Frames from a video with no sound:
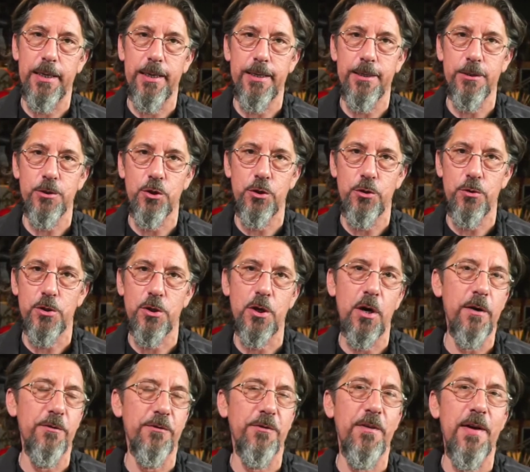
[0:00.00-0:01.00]
is you
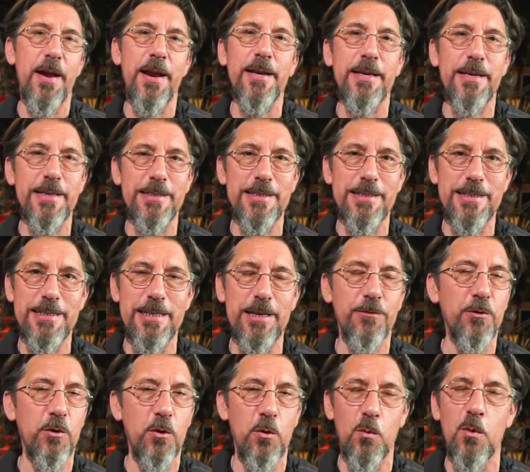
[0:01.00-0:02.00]
start finding
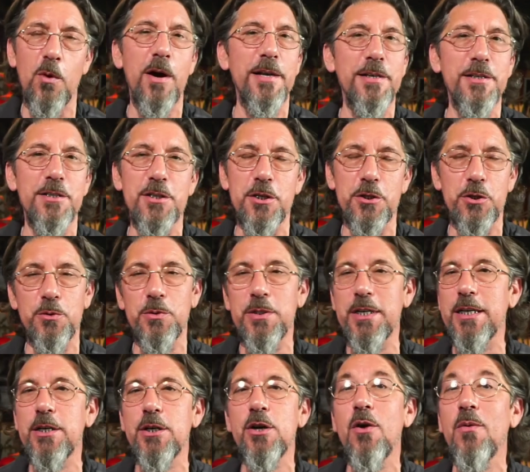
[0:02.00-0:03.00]
different ones that you
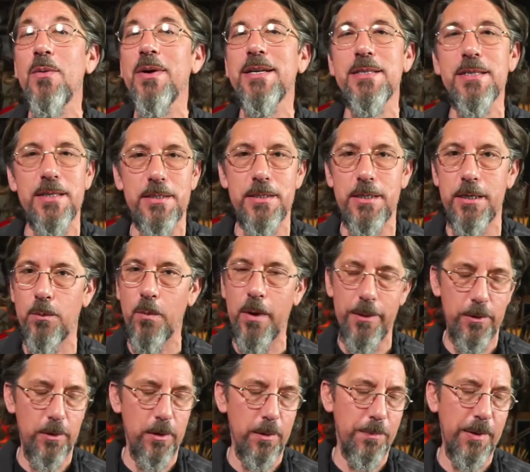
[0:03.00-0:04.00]
didn't know existed,
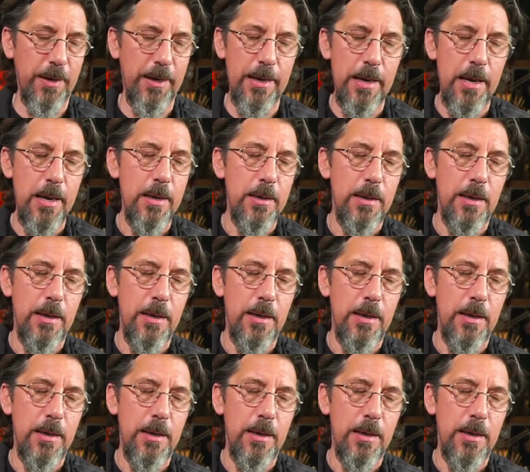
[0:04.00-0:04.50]
whether it be